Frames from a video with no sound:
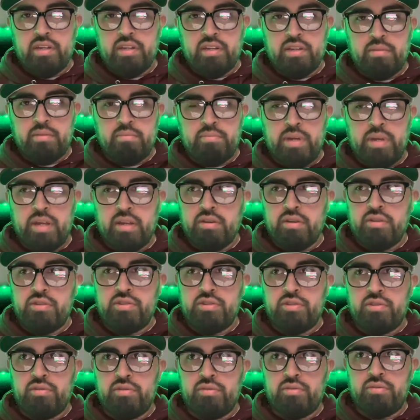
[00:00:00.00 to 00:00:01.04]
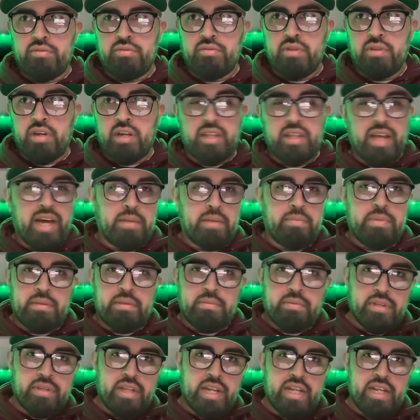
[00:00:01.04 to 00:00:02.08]
compared to a lot of
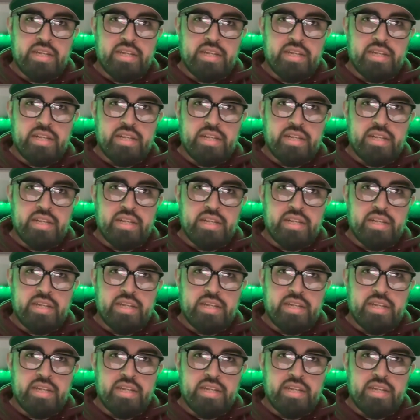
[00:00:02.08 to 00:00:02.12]
people that I